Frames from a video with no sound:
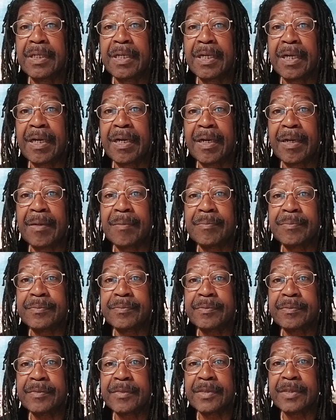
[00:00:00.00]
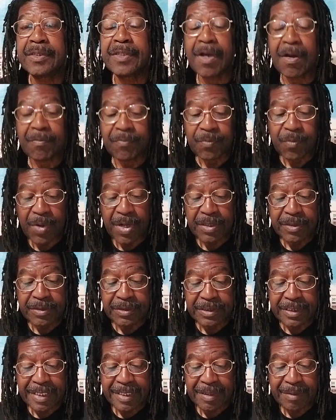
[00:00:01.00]
loved
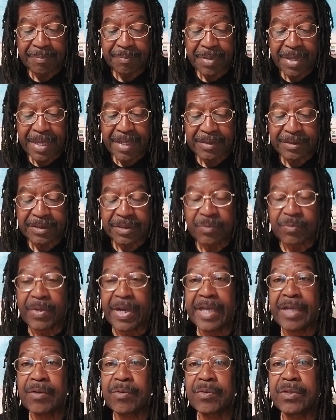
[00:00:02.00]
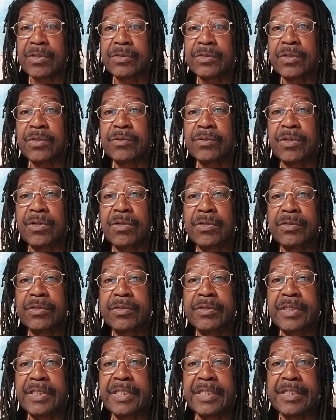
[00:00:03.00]
ones that have passed away or are no
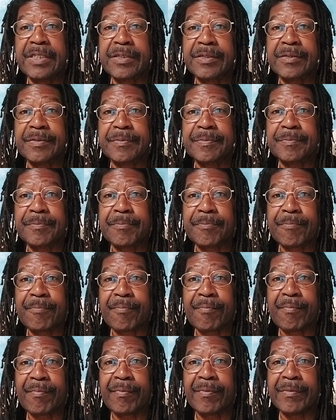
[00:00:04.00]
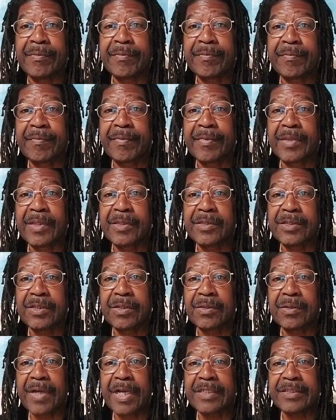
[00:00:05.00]
longer here.
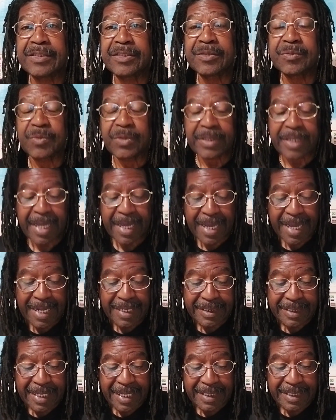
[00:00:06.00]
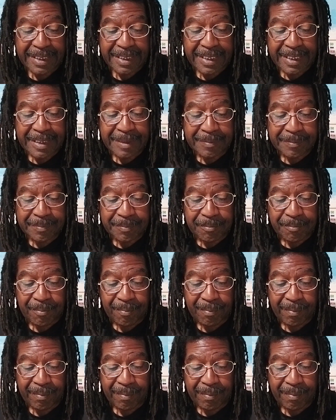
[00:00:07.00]
So I just wanted to add that in.